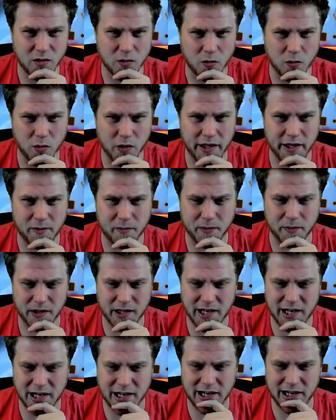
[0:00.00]
White,
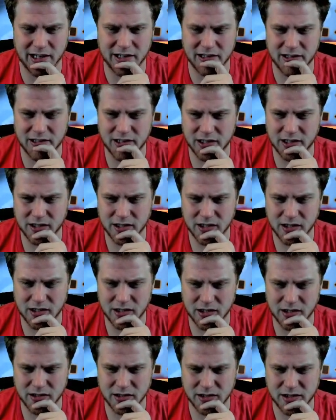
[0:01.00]
black.
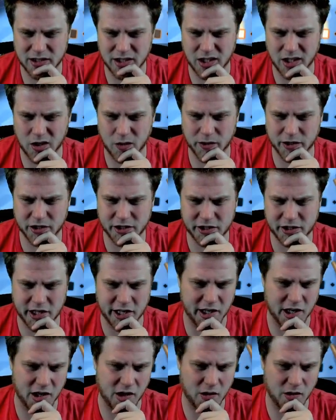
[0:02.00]
So we'll just say
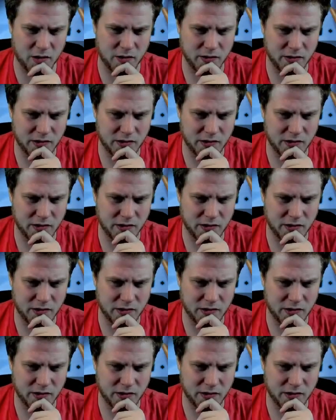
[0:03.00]
go.